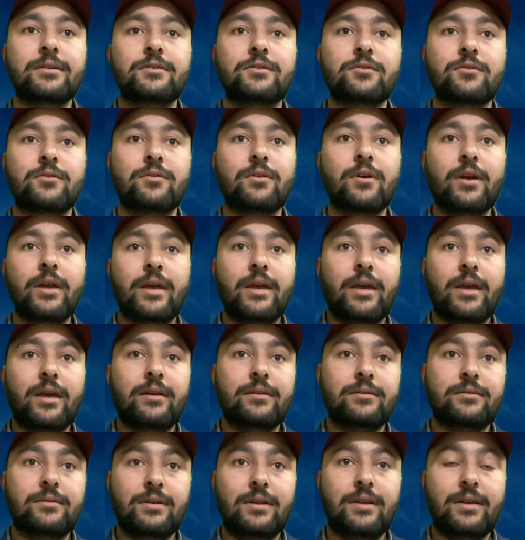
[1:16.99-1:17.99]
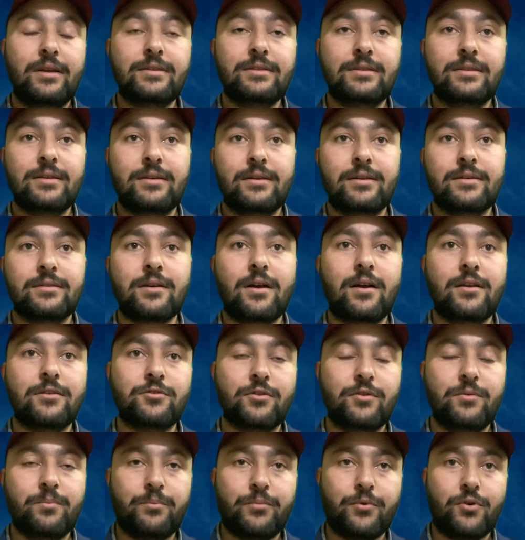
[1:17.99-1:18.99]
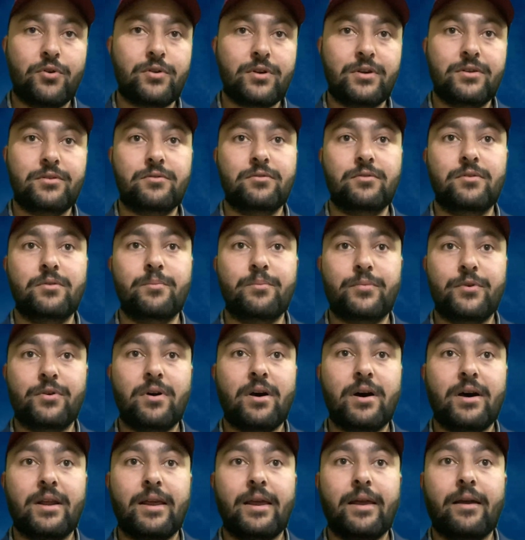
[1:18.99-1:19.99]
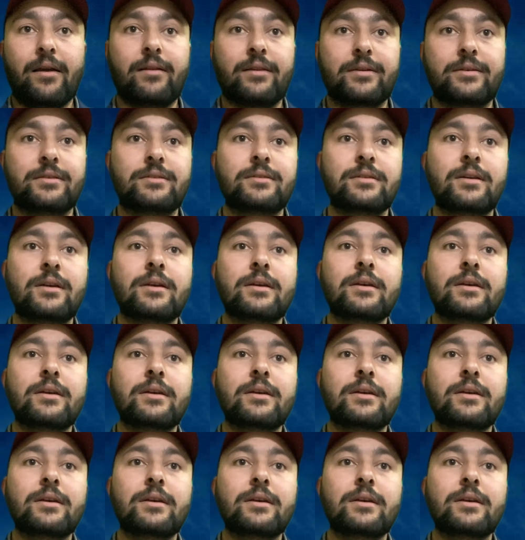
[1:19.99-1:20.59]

So listening is also important to improve our English.